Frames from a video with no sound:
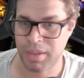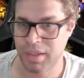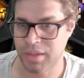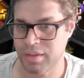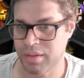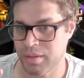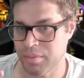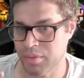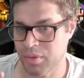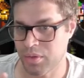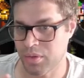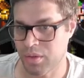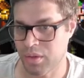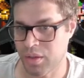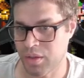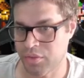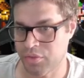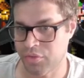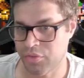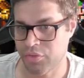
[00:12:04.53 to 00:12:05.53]
by the number
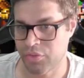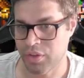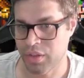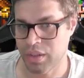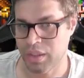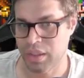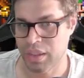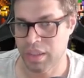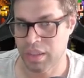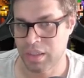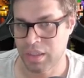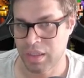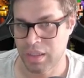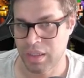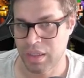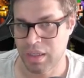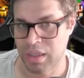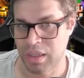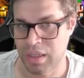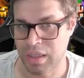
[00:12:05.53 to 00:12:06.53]
of
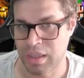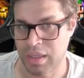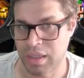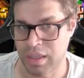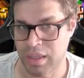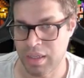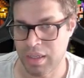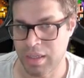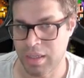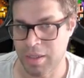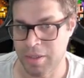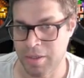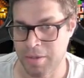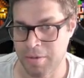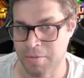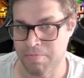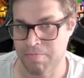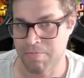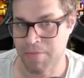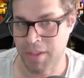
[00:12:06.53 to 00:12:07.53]

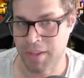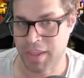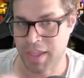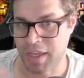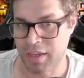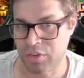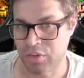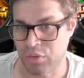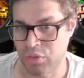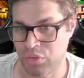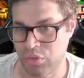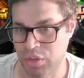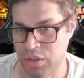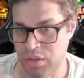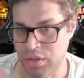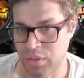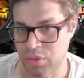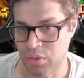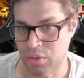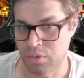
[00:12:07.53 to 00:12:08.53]
uh, attacks you
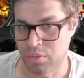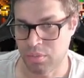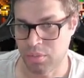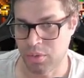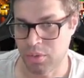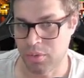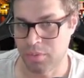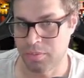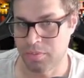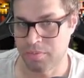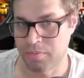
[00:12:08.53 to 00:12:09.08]
see in the combo.